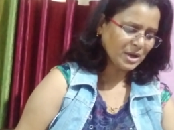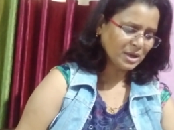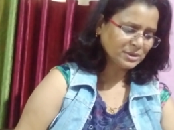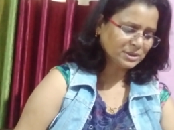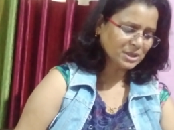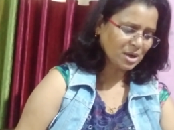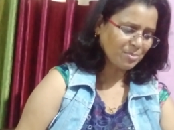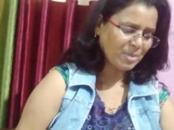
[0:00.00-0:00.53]

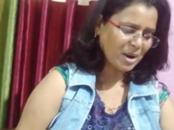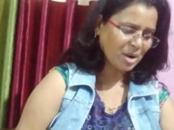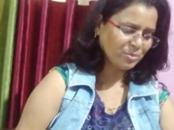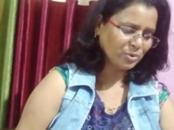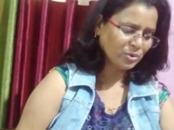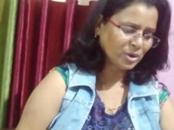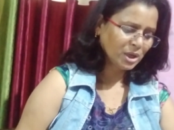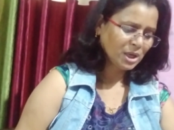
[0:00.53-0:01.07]
Answer,
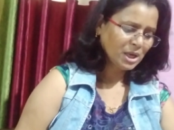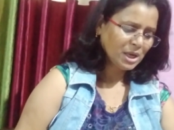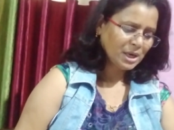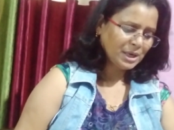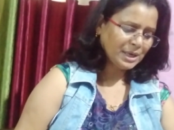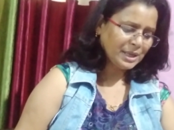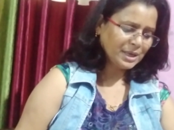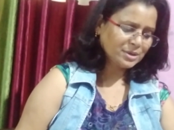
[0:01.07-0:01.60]
Babur.
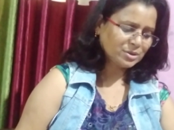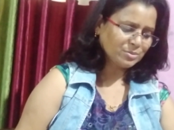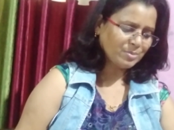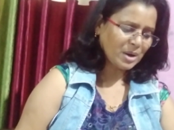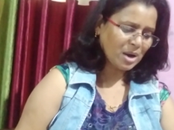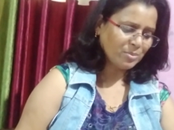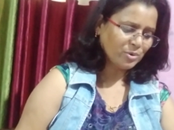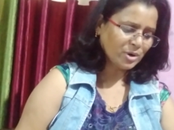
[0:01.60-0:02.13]
Next,
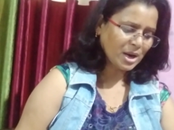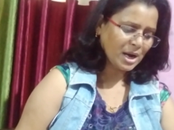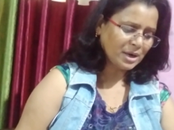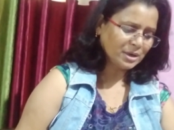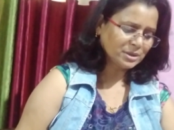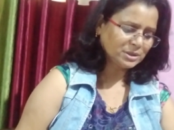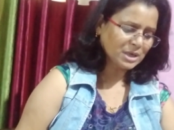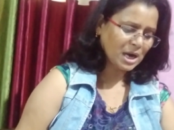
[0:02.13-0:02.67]
Babur and
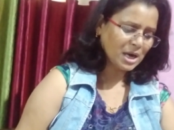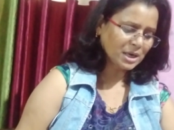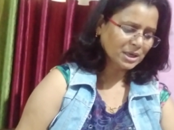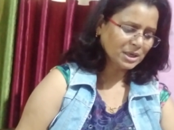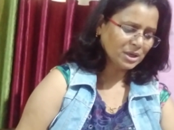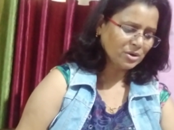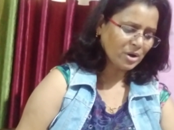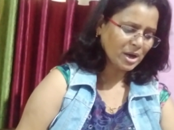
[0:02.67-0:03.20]

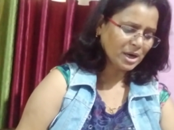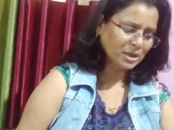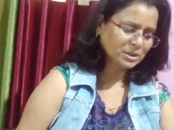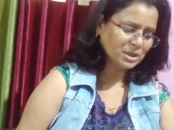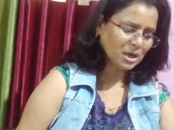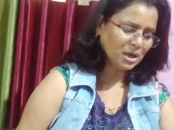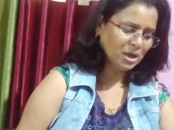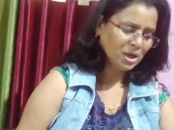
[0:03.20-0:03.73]
Jahangir were
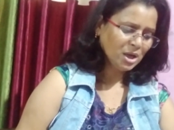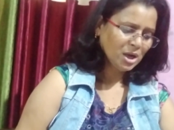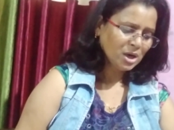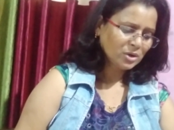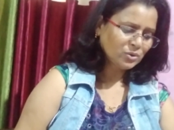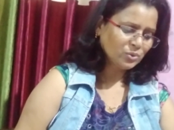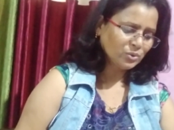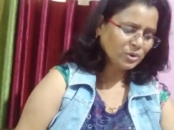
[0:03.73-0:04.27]
the
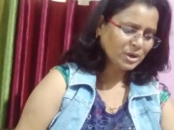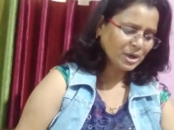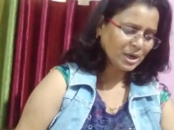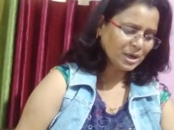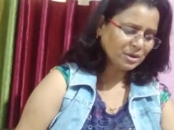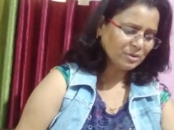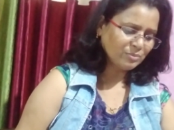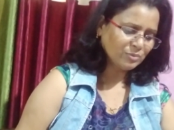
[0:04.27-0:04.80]
two
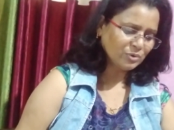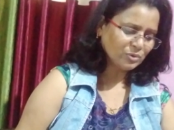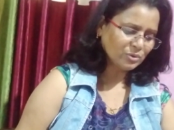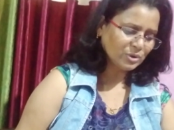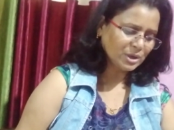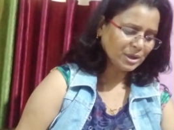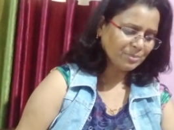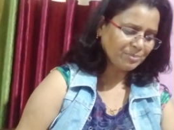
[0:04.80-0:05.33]
great
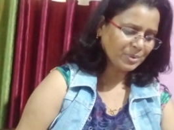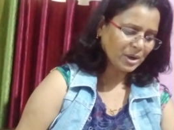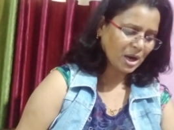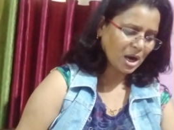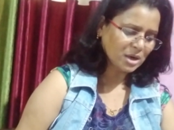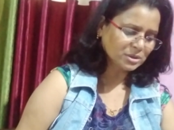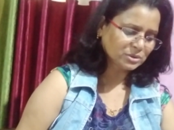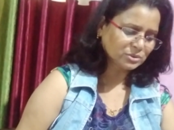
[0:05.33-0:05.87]
Mughal
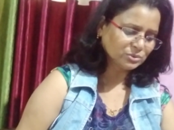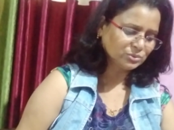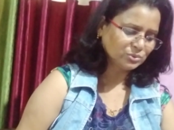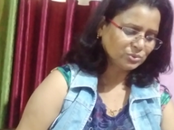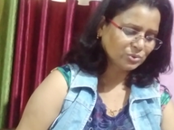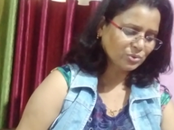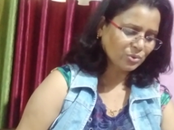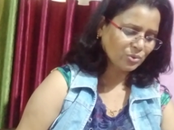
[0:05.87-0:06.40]
emperors
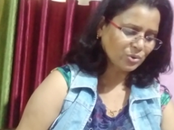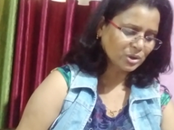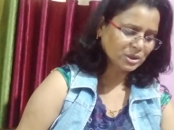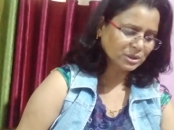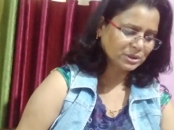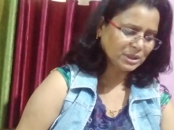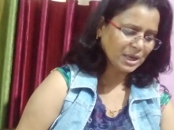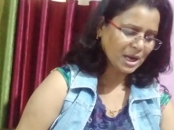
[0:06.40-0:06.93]
who wrote
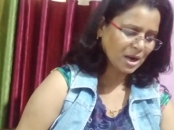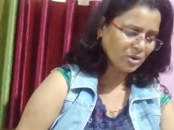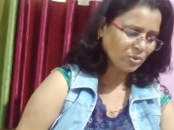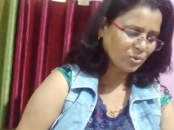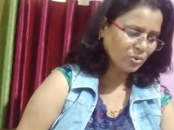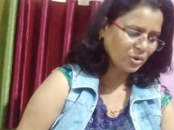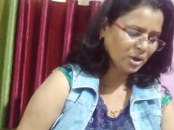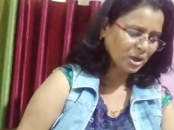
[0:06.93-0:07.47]
their
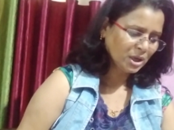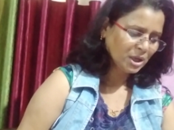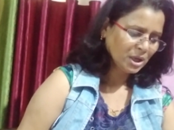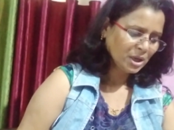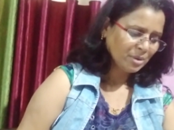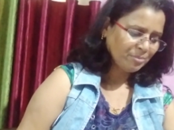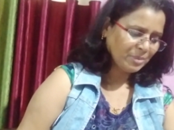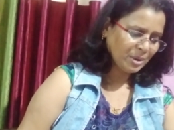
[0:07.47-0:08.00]
own
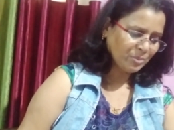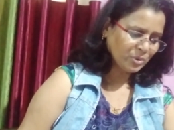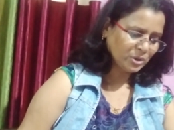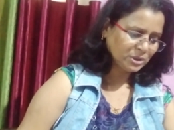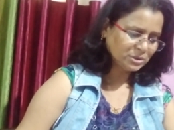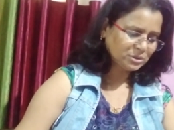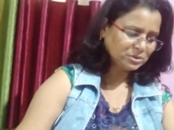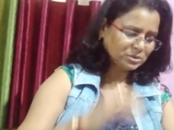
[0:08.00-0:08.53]
memories.